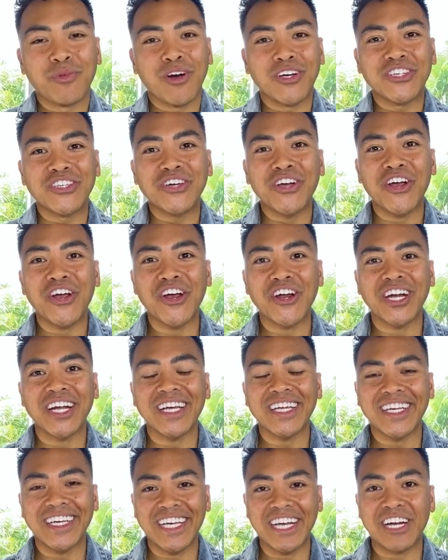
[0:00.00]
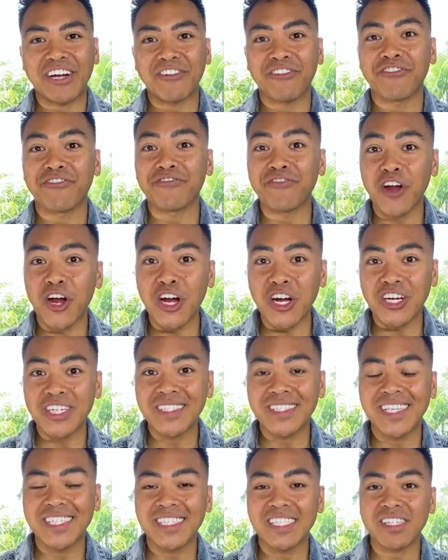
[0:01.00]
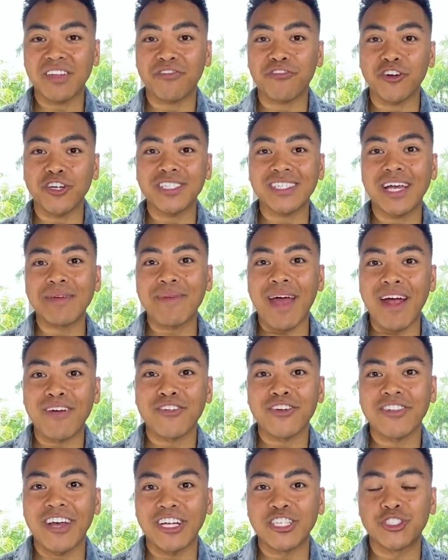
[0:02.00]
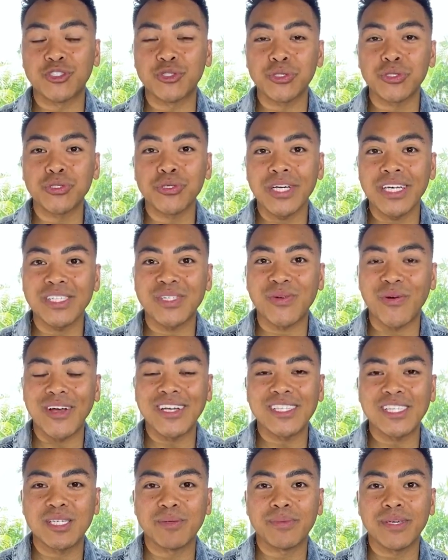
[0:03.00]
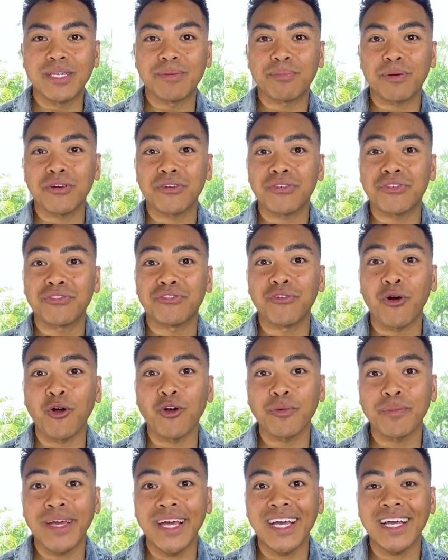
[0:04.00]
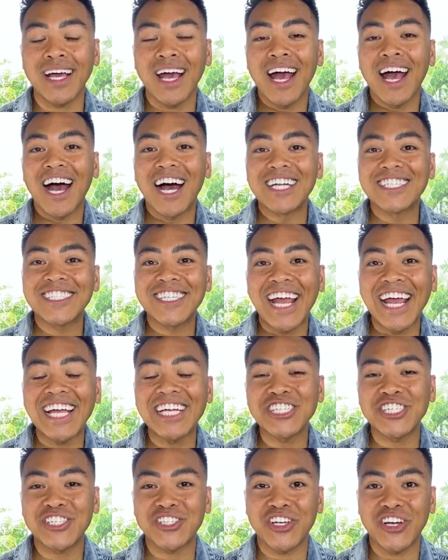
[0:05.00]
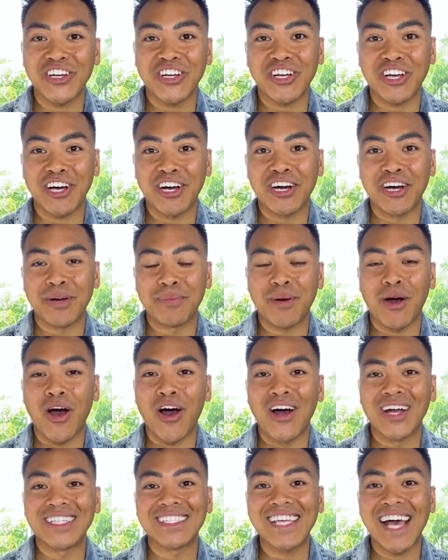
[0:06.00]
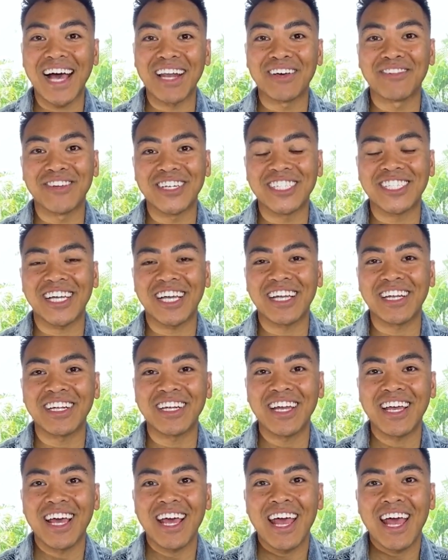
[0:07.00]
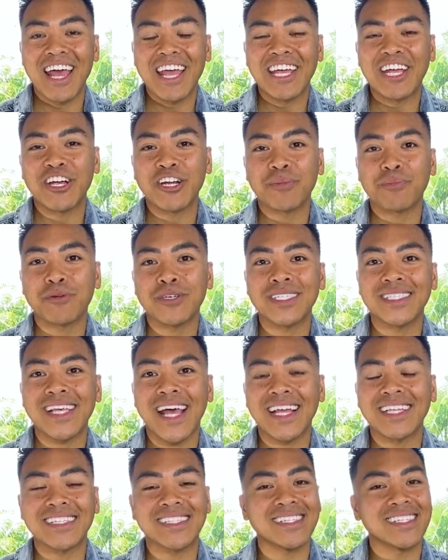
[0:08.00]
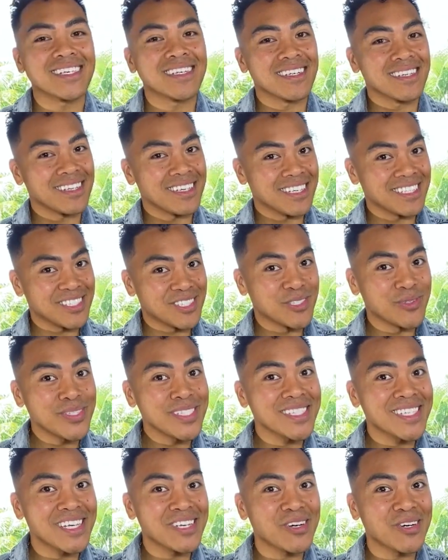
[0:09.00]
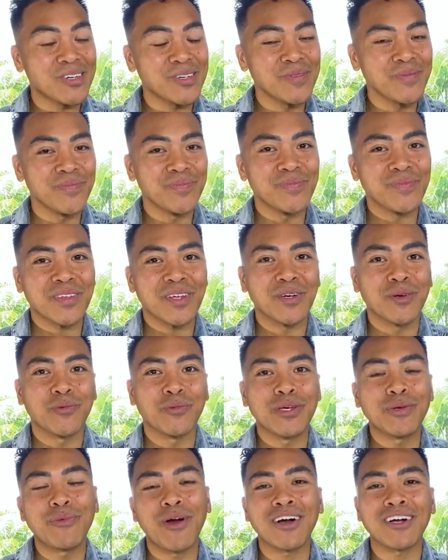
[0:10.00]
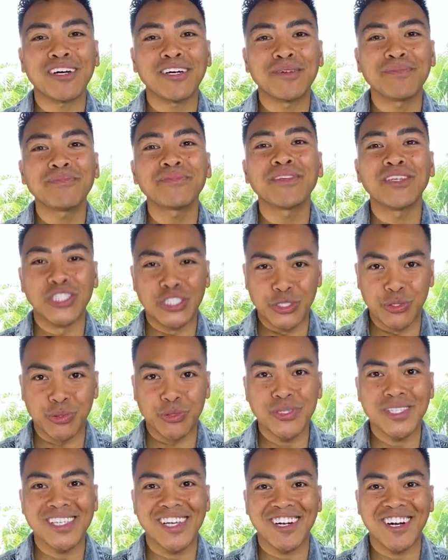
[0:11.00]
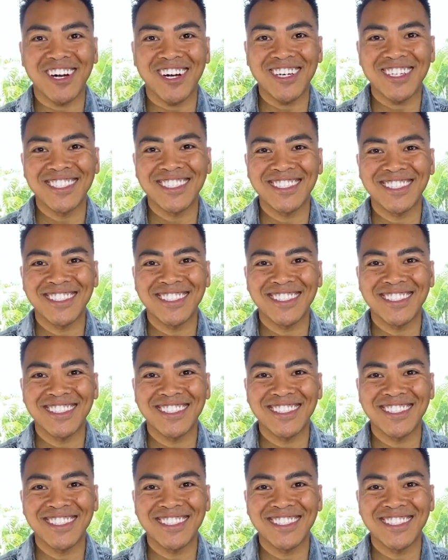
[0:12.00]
Well, you heard it here first. This is the first time ever that Drew is going to be performing A Change is Gonna Come on television. Here to present his newest single, we welcome Drew Singer.